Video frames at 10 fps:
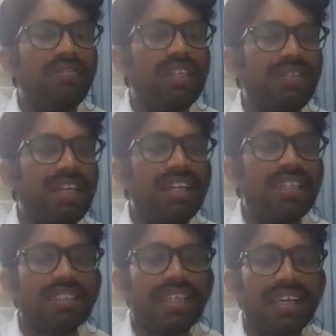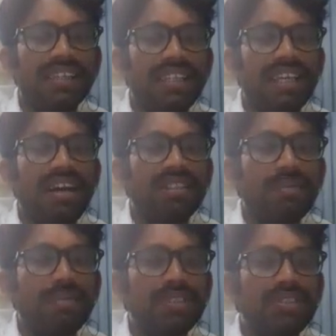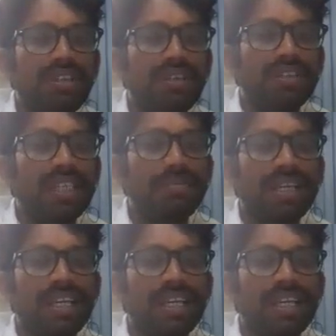various criteria on the basis of the chemical